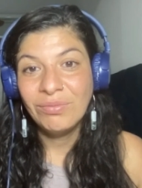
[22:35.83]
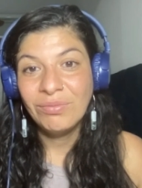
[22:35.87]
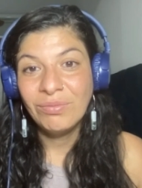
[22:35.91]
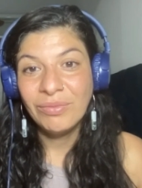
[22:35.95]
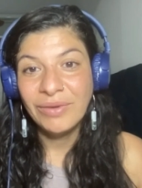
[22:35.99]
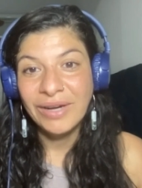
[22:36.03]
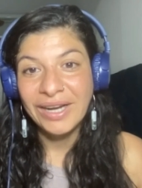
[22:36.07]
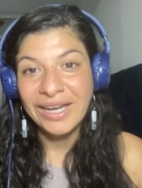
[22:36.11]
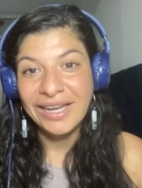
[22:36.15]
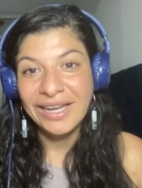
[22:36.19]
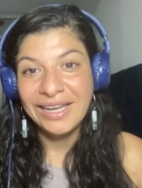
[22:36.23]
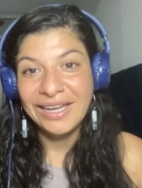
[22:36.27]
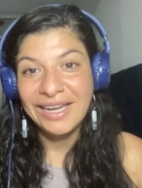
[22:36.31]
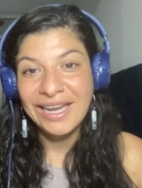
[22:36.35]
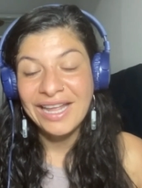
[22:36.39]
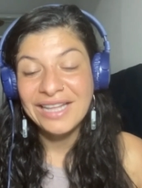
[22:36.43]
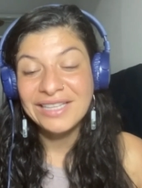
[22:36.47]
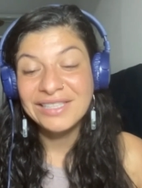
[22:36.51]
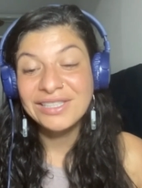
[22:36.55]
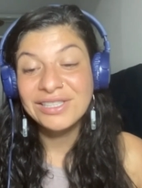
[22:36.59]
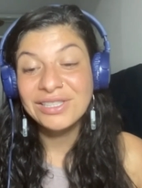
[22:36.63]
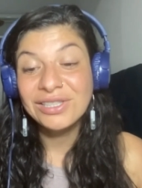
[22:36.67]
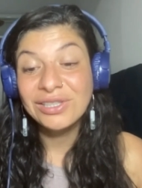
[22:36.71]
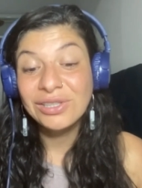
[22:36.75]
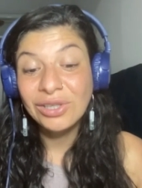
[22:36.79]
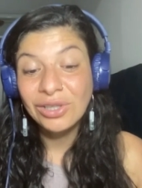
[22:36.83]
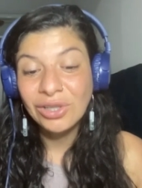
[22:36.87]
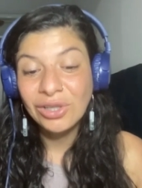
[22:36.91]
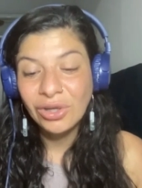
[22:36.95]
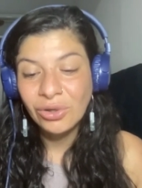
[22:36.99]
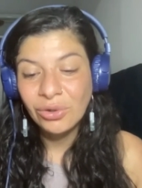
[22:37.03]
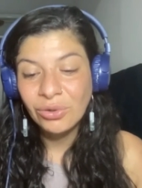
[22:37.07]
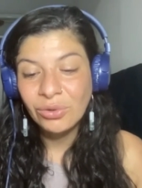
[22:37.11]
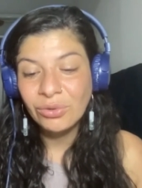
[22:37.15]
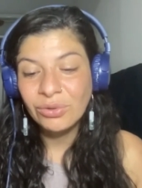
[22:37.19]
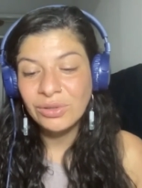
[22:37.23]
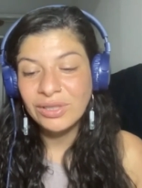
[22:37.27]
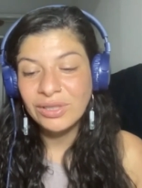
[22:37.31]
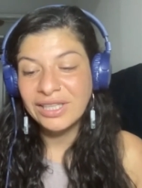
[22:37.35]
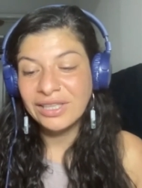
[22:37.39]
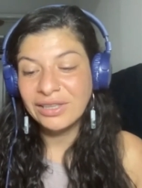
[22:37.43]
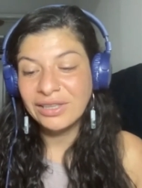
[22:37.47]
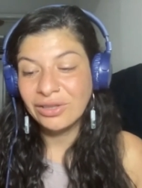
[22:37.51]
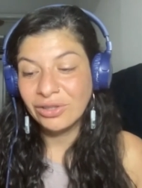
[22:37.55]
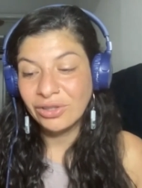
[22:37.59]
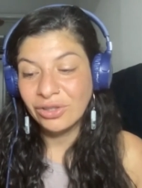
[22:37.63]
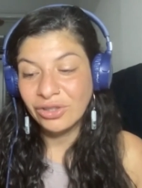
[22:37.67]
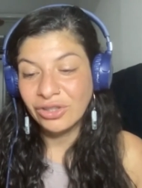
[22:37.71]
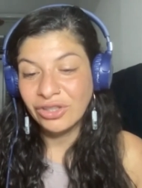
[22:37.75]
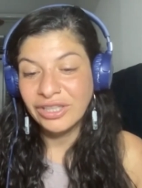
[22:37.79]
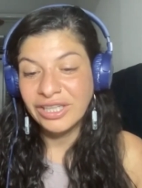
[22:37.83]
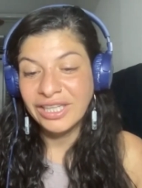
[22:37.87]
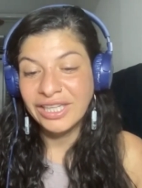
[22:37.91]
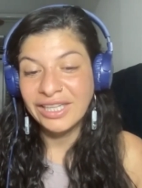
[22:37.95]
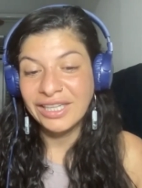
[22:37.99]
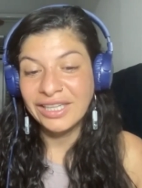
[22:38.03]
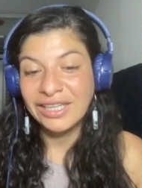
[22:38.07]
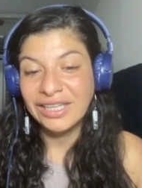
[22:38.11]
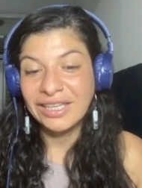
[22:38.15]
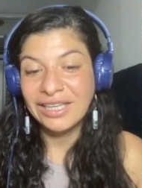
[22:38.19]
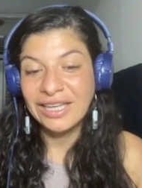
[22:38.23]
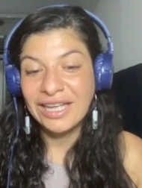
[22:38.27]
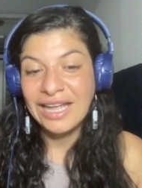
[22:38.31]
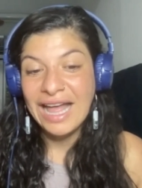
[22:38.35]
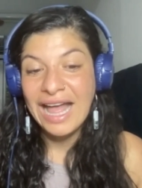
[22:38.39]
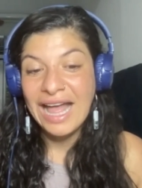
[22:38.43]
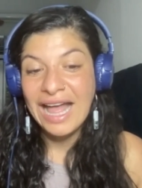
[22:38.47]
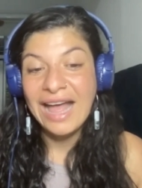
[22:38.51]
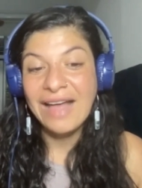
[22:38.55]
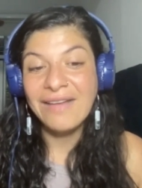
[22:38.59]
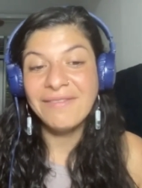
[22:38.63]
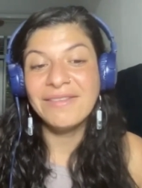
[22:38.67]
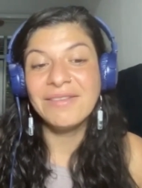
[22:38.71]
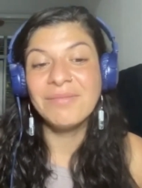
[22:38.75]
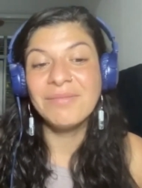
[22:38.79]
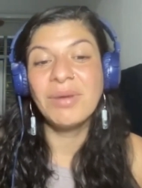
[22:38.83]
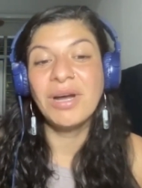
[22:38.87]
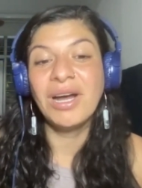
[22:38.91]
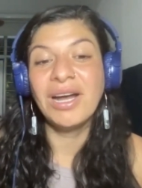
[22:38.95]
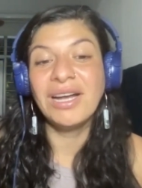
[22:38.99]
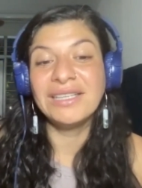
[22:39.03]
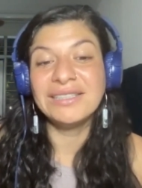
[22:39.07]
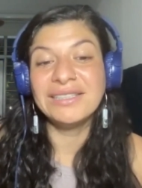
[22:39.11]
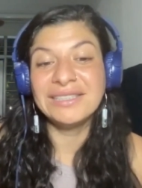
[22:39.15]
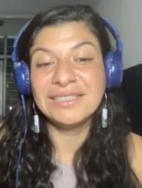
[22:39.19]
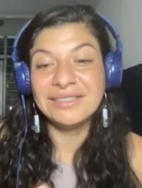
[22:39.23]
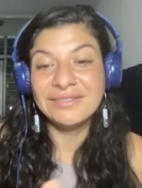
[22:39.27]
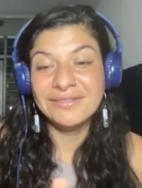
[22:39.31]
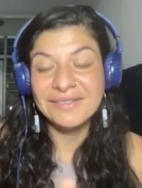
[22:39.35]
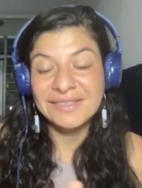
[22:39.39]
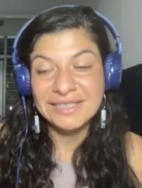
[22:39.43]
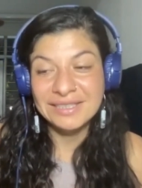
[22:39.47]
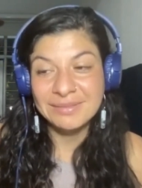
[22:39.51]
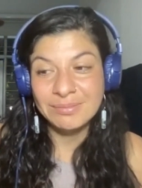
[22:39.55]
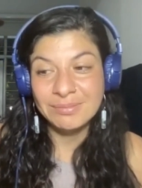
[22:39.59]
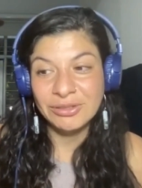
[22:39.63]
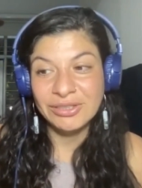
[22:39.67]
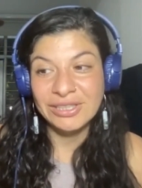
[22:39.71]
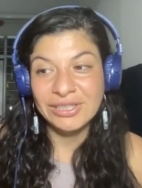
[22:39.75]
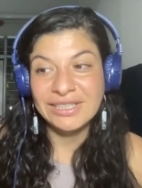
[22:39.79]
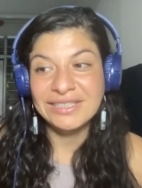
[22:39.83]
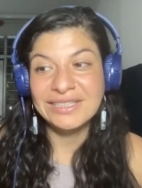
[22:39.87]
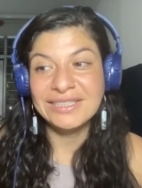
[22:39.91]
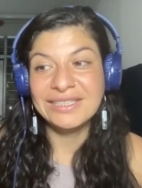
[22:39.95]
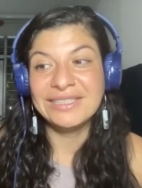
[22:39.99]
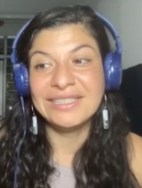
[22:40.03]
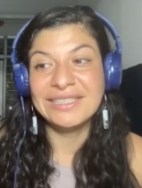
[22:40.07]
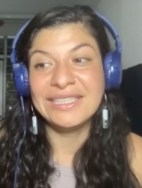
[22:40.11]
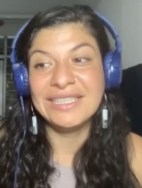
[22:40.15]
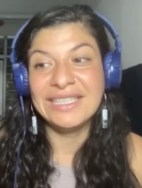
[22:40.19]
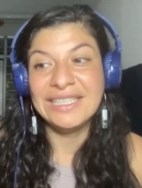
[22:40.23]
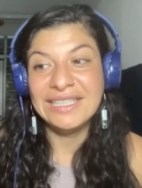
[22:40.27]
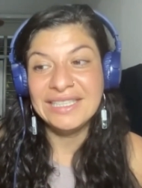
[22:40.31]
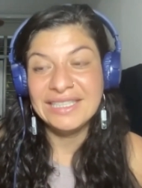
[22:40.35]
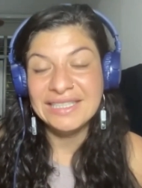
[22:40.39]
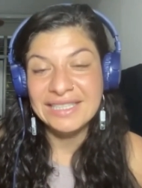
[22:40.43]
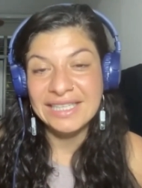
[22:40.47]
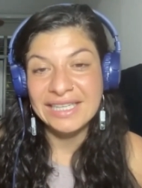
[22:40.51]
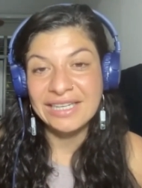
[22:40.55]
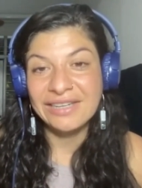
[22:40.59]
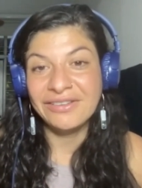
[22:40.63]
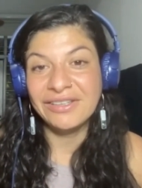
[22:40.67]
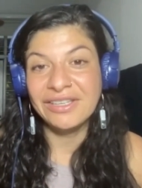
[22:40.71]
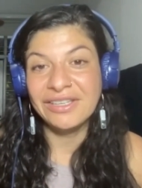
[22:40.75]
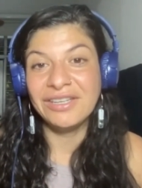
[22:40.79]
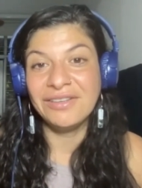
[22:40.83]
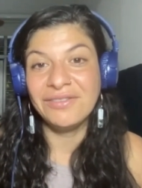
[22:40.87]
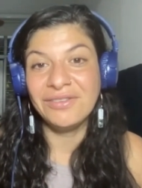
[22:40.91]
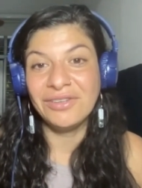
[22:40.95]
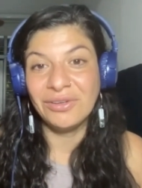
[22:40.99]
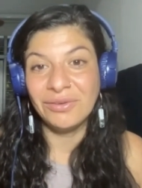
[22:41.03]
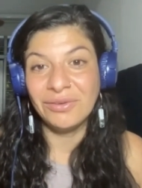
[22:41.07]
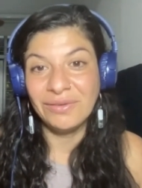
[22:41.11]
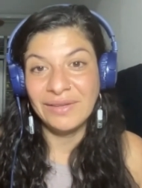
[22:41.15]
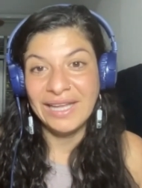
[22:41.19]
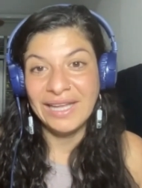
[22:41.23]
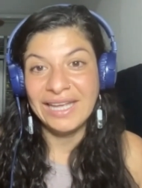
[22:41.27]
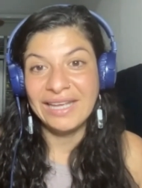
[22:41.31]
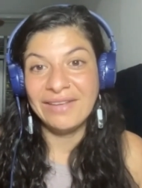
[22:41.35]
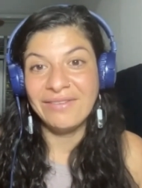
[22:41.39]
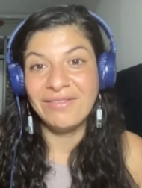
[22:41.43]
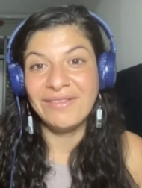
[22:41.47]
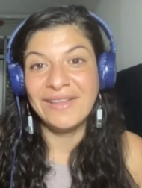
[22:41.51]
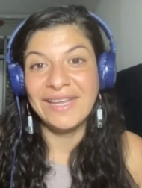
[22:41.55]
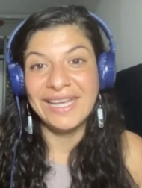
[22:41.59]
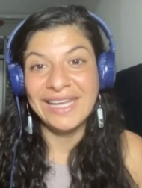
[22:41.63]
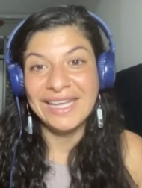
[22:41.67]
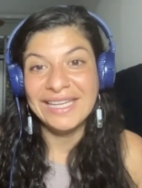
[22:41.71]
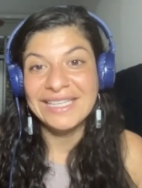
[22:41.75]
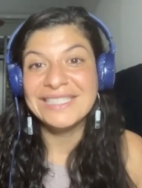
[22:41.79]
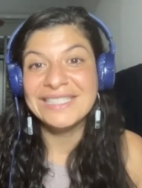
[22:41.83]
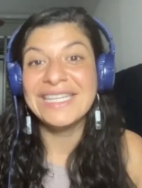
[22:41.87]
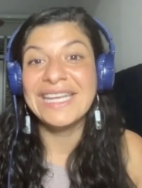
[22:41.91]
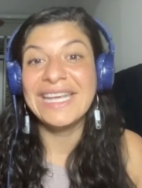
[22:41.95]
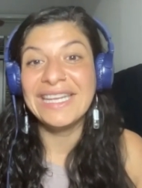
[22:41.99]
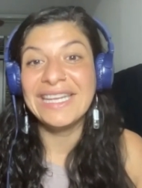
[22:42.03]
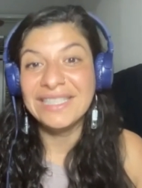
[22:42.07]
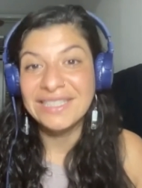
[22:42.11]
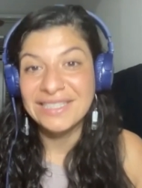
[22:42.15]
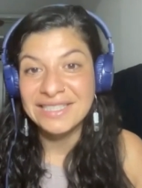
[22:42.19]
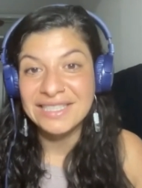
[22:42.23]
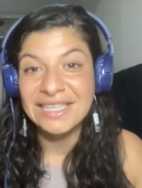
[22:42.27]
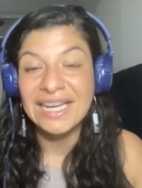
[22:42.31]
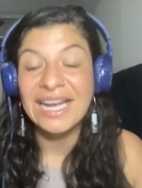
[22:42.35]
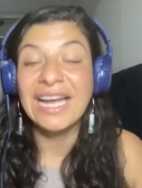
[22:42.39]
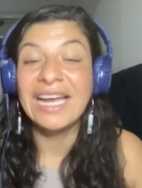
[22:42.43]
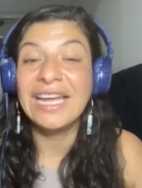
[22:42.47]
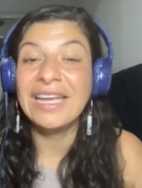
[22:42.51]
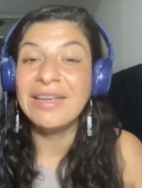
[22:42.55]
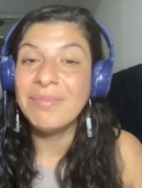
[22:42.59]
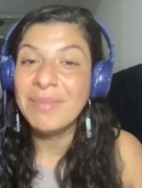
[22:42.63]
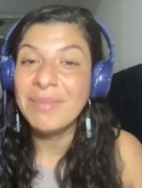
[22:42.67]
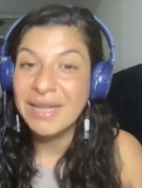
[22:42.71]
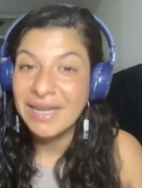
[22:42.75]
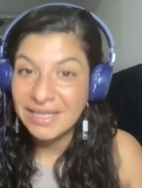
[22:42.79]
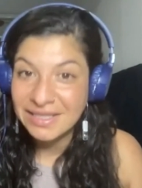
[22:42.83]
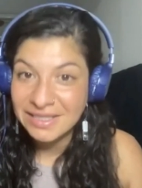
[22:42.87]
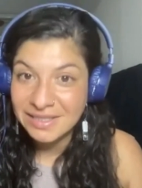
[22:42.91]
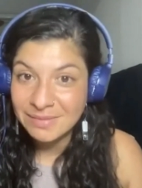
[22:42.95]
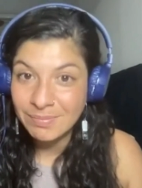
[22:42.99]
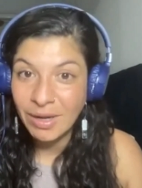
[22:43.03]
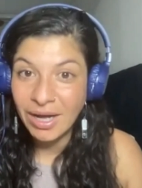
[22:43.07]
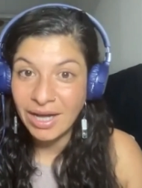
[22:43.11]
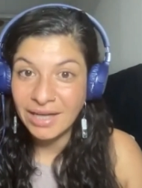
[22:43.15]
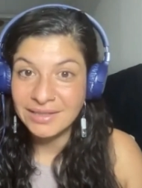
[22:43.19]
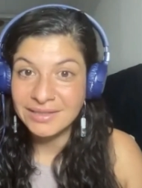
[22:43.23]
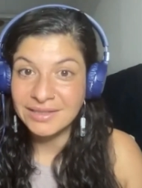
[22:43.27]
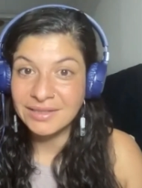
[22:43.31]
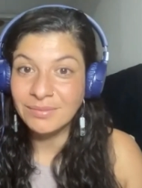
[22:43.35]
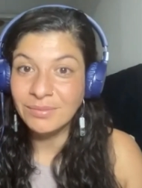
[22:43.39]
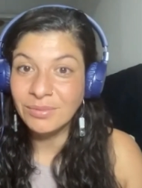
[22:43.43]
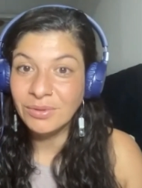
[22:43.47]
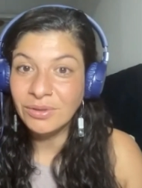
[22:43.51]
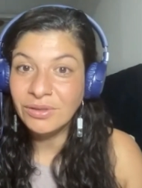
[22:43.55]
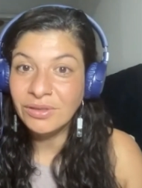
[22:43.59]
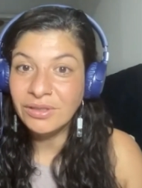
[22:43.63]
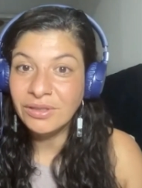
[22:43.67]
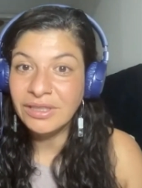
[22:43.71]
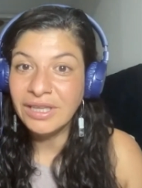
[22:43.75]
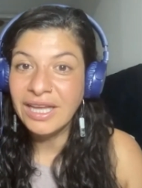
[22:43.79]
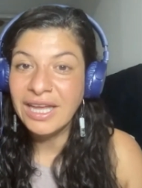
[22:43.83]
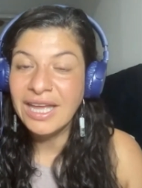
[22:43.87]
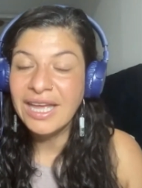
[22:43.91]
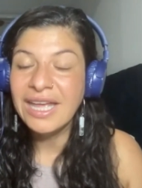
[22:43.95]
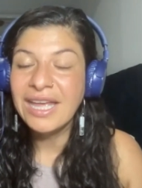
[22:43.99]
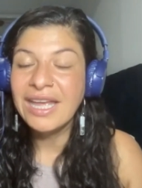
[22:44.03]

Right? And slowly learning, having positive experiences in each area of your life. Like, it takes time and it's possible.